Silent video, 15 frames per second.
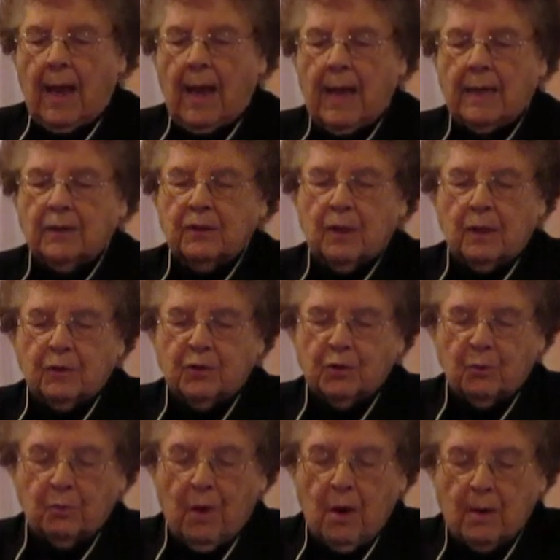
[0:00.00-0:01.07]
And
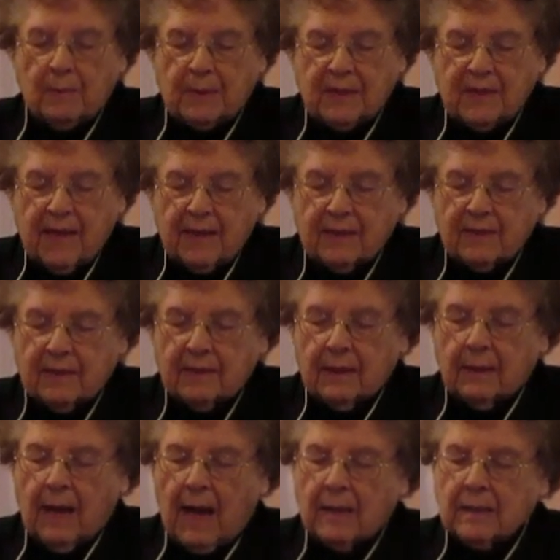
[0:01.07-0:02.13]
Jerome says that
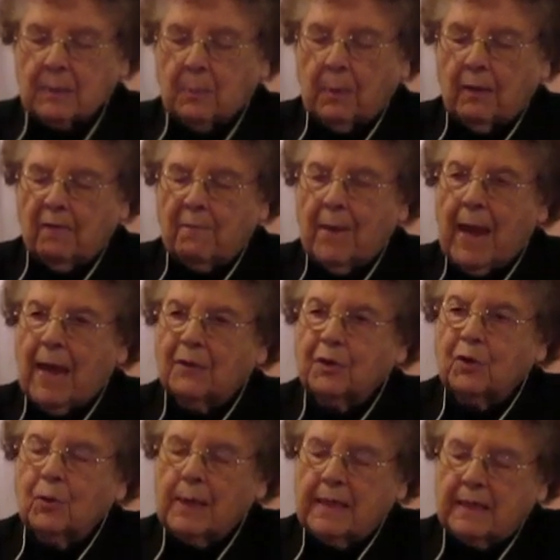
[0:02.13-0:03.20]
the Gospel of
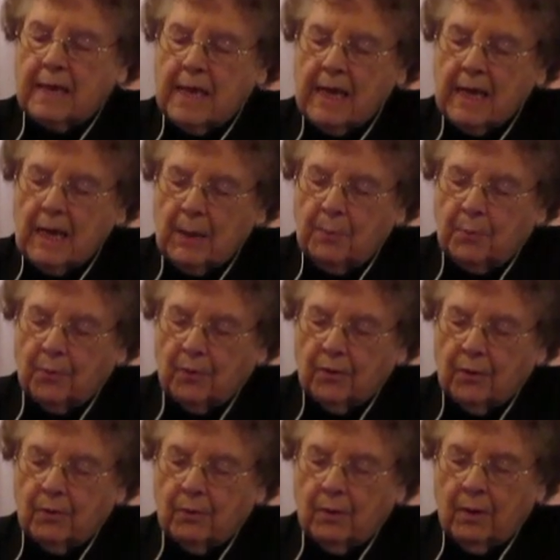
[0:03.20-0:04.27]
Matthew in
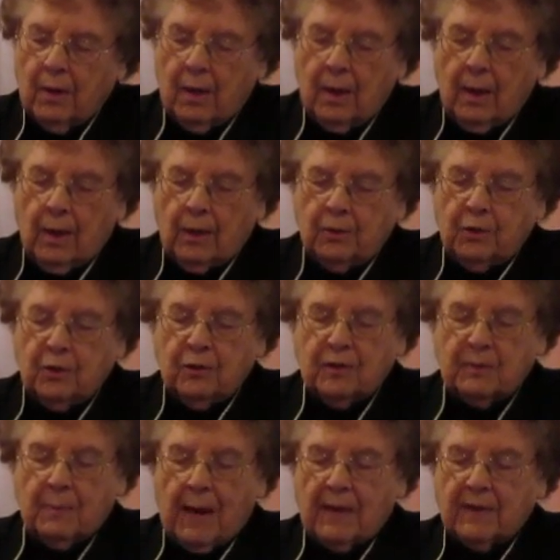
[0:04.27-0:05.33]
Hebrew,
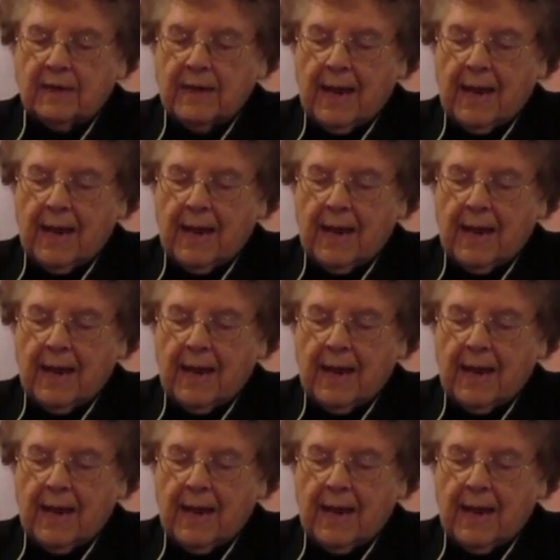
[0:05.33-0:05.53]
used by the